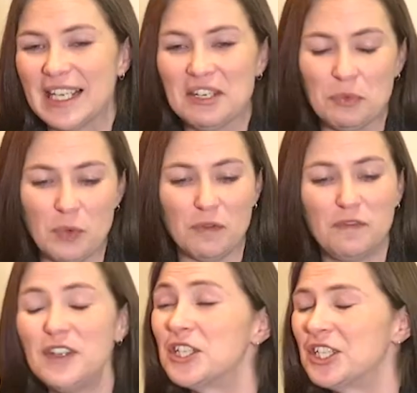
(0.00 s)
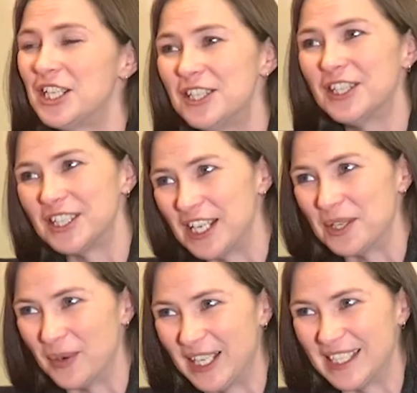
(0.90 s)
and will fit in the
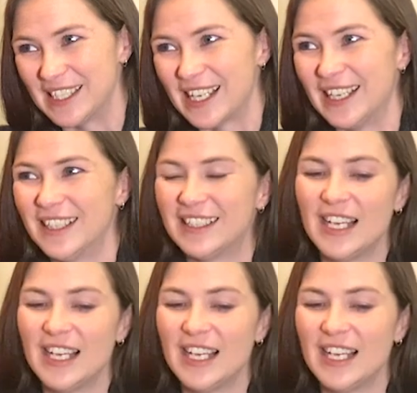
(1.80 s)
takeaway container.